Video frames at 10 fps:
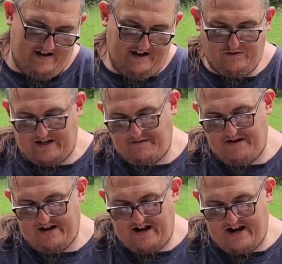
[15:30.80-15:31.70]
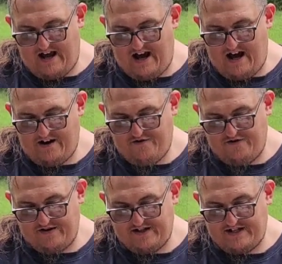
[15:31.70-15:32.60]
This one's coming in at
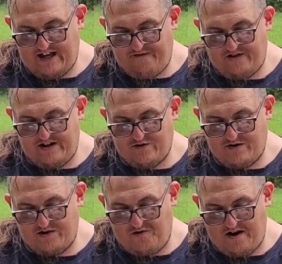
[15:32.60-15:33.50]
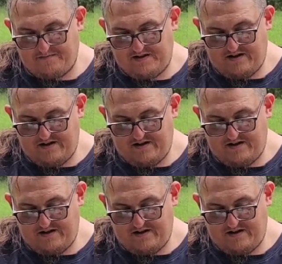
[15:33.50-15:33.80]
173 grams.